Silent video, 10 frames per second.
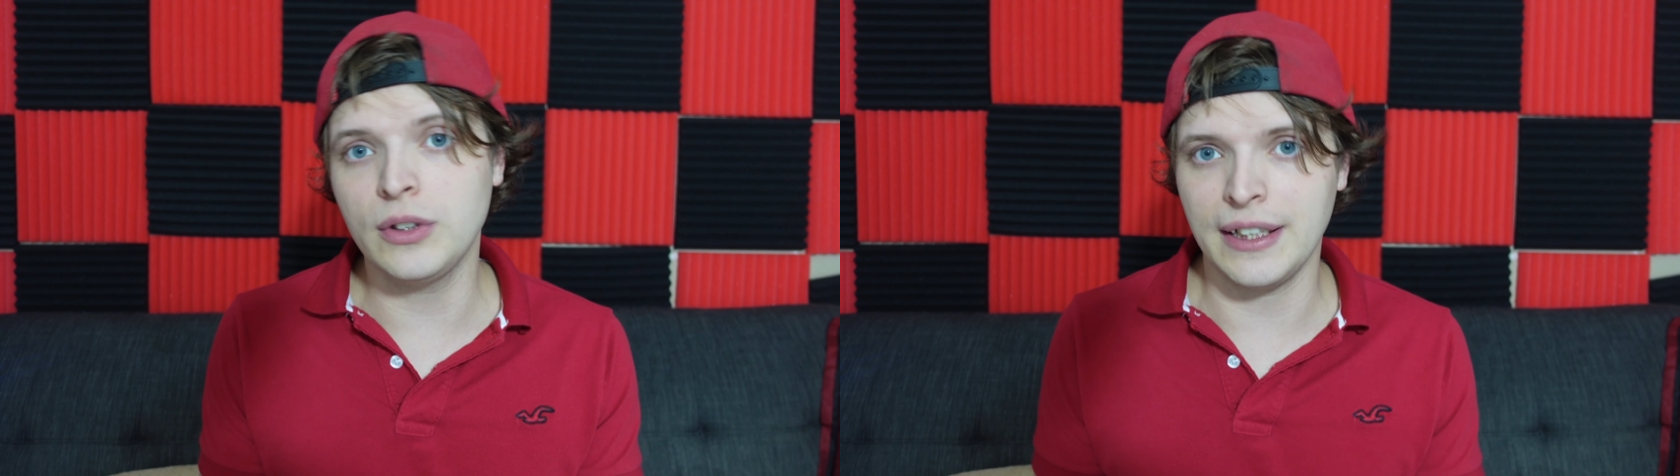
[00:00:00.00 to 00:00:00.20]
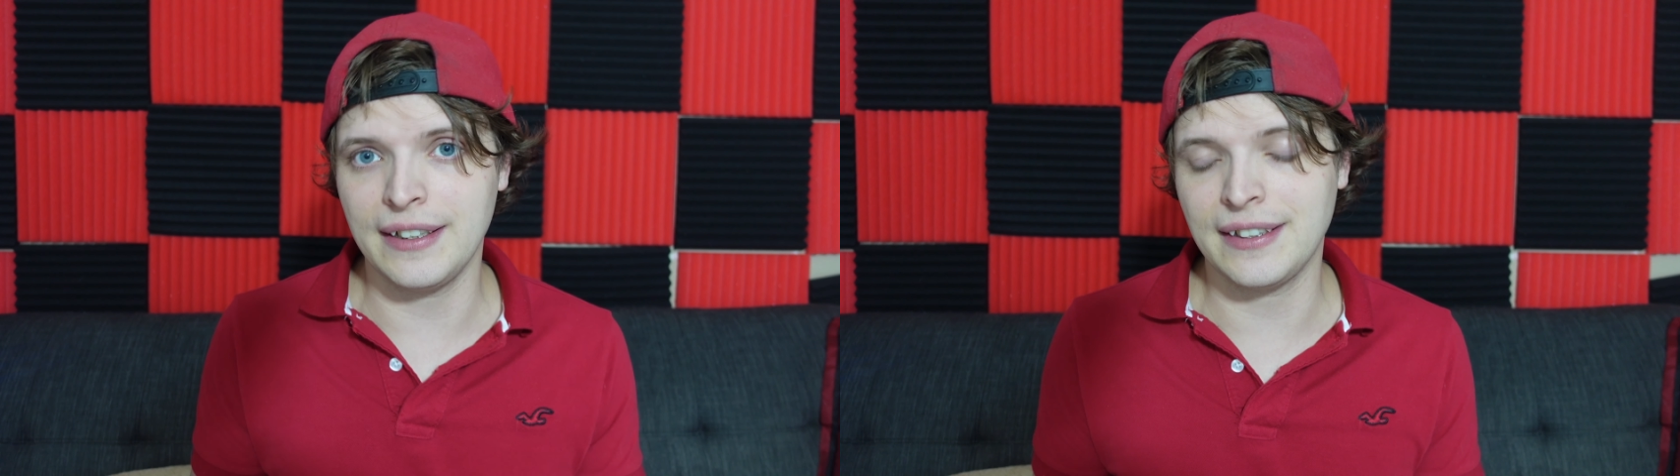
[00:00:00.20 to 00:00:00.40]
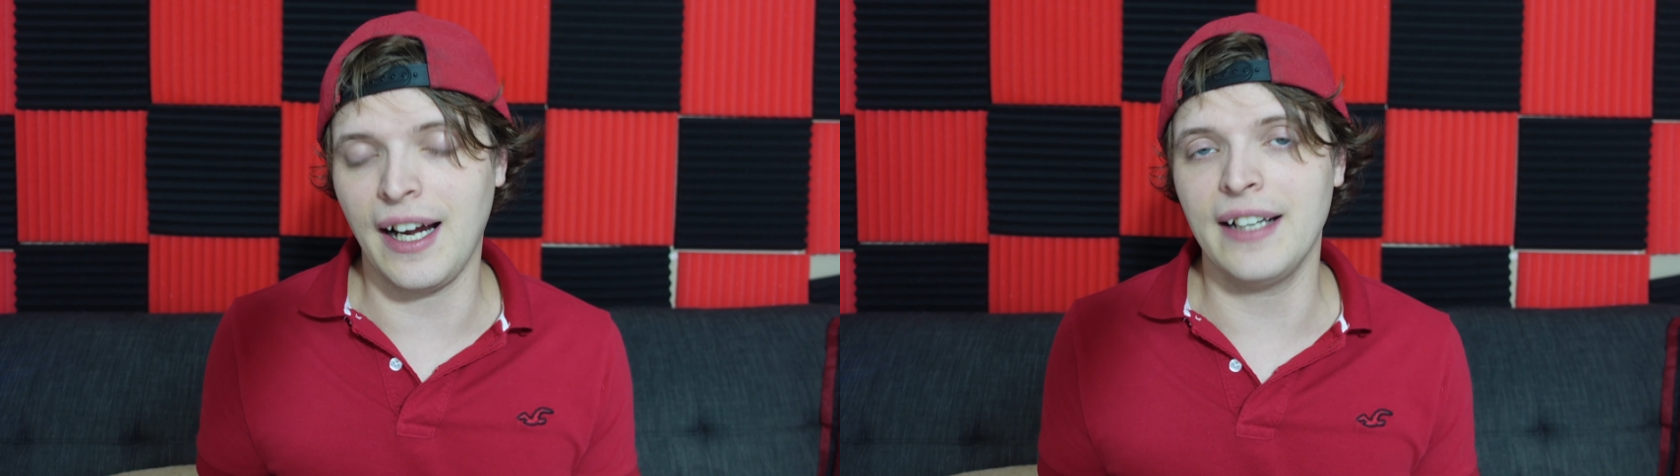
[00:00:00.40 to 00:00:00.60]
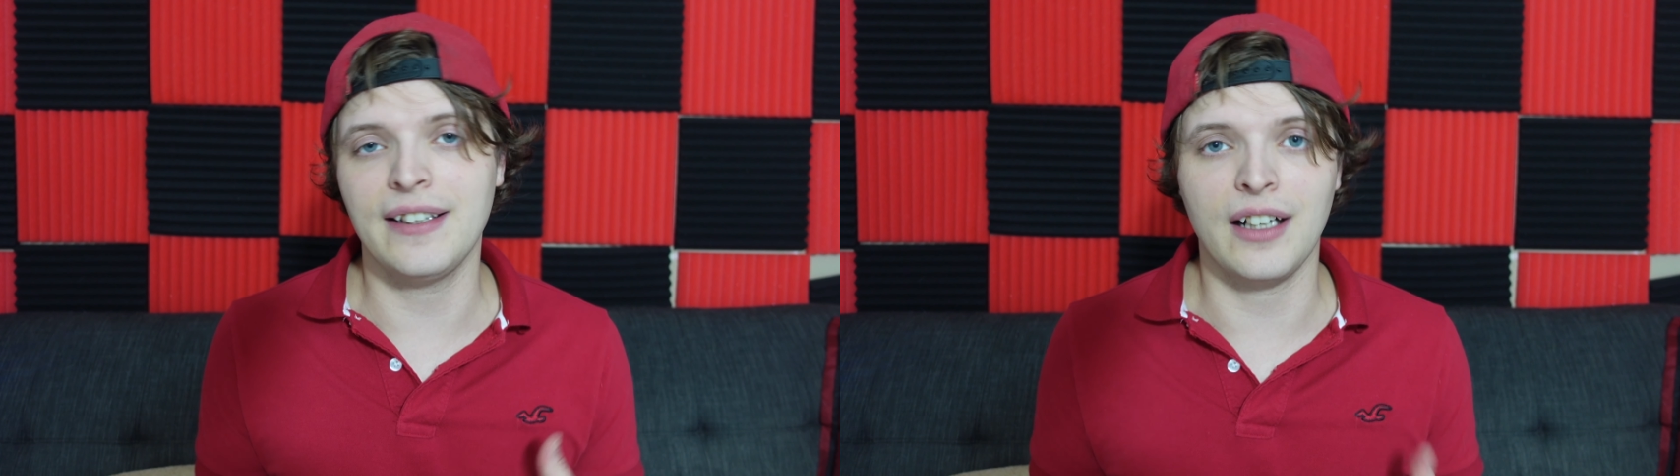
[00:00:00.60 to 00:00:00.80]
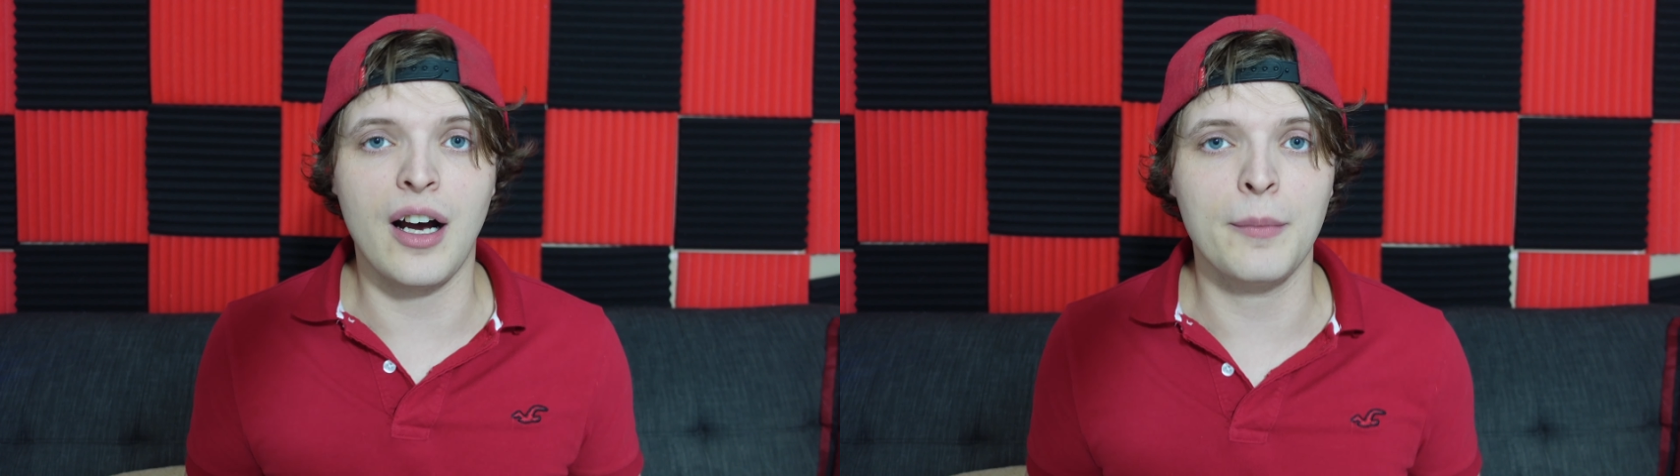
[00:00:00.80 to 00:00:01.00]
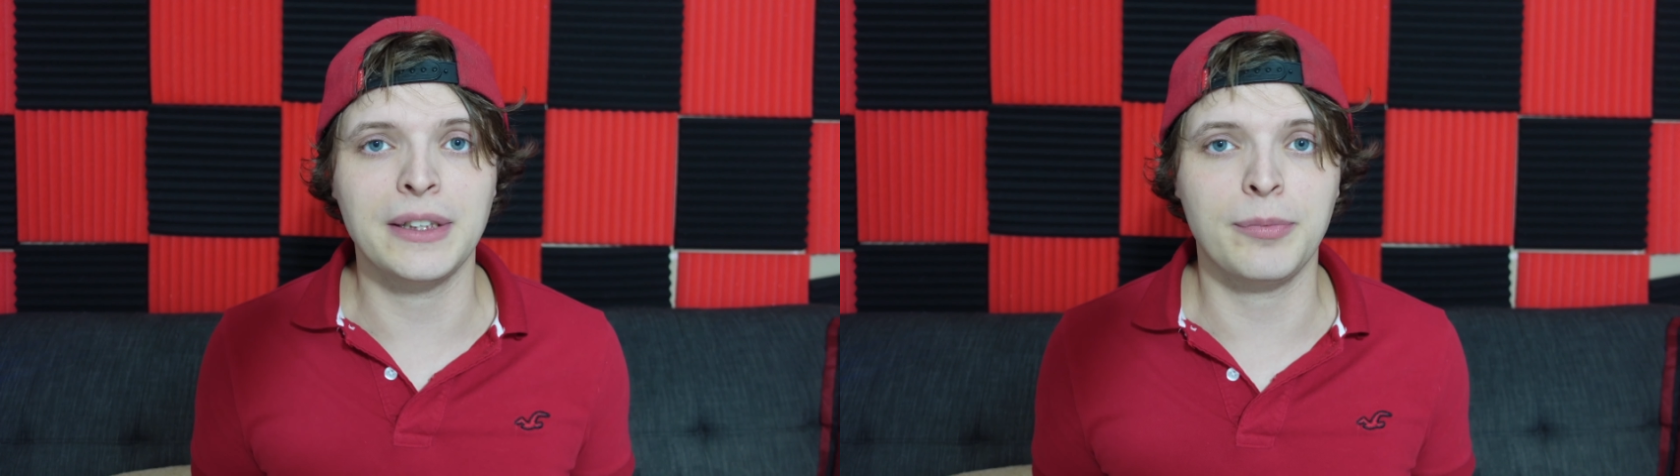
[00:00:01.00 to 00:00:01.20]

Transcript: to decide in the comments